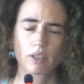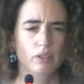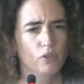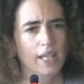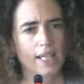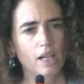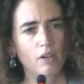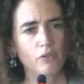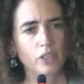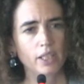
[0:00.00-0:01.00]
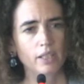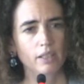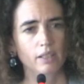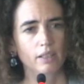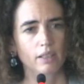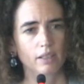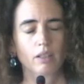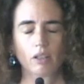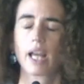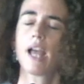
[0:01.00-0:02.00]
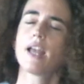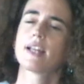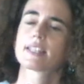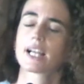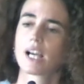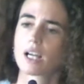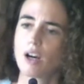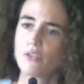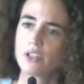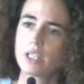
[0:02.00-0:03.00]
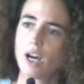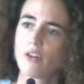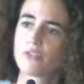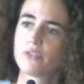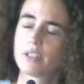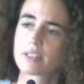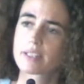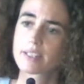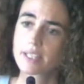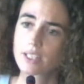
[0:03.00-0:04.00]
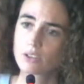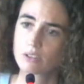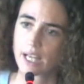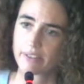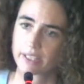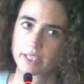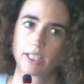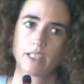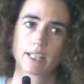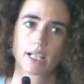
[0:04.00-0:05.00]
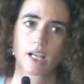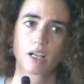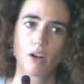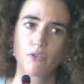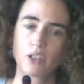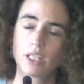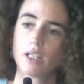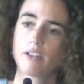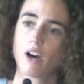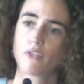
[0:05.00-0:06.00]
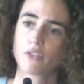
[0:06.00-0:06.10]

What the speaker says: say cacophony? Okay. It's a cacophony of singularity, is a cacophony of